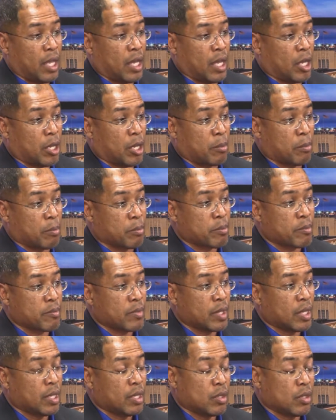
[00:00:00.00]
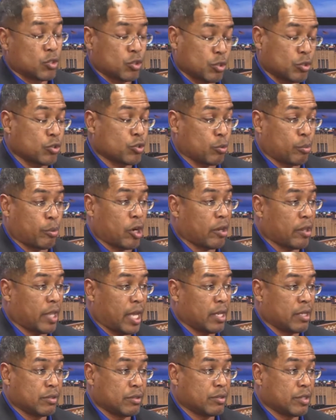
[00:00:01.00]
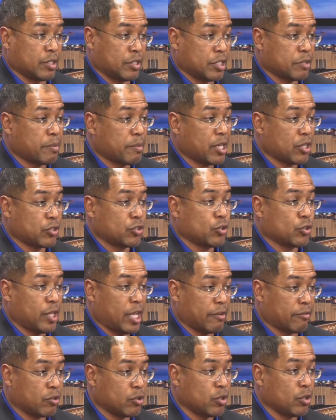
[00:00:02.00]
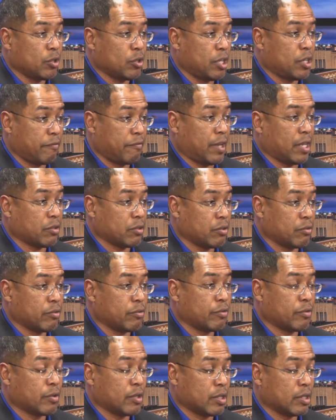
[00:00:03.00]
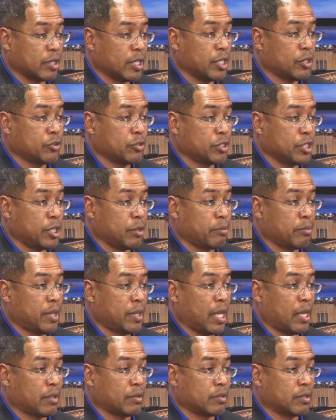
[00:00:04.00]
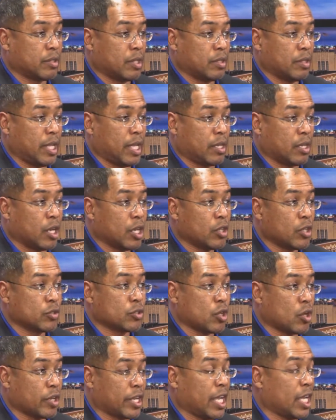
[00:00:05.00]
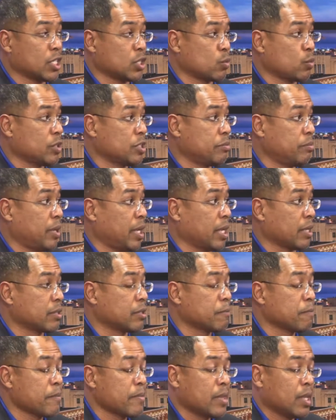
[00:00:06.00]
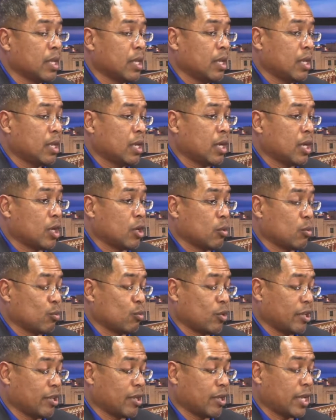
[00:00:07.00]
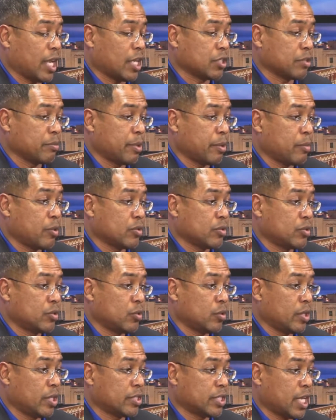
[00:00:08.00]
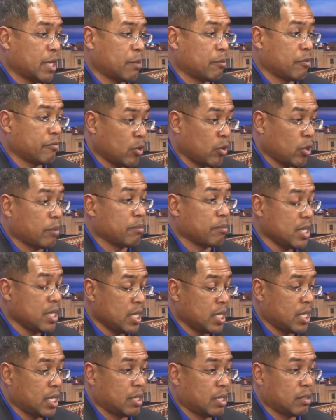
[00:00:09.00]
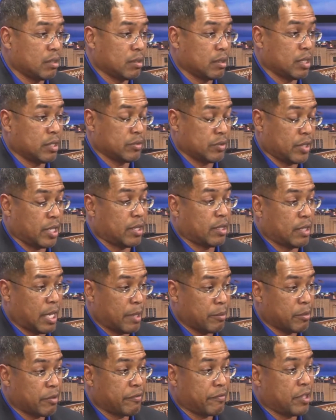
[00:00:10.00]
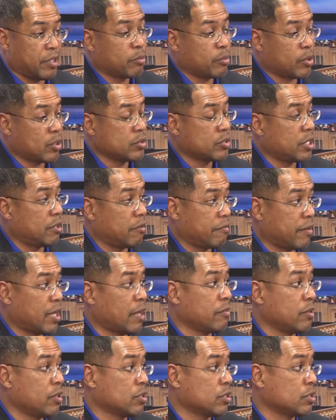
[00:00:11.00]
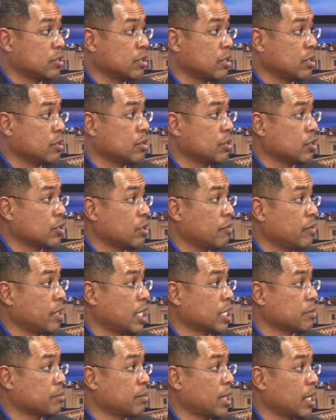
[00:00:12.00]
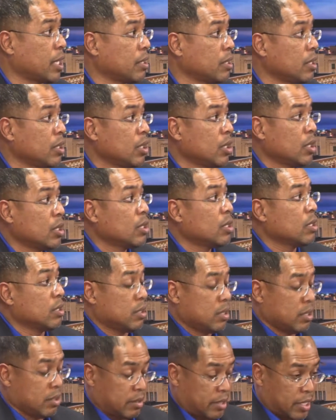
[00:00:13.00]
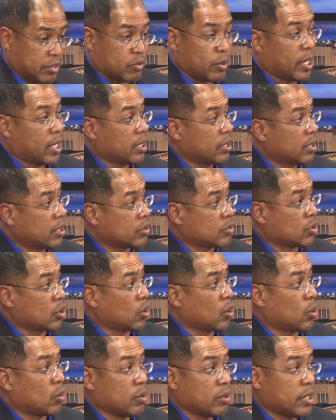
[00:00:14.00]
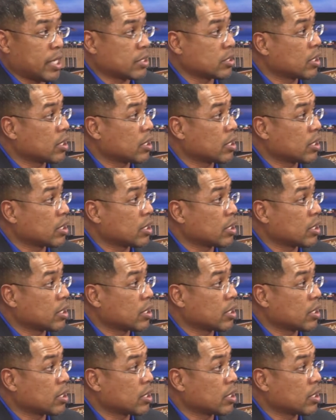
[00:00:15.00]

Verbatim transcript: Um, so part of that is, is just making sure you have good, effective leadership that, that others on council respect. Uh, one of the council members during the time of voting me in said, I'm the fifth person in five years to, to serve in that spot. You are? That's right. And so mm -hmm.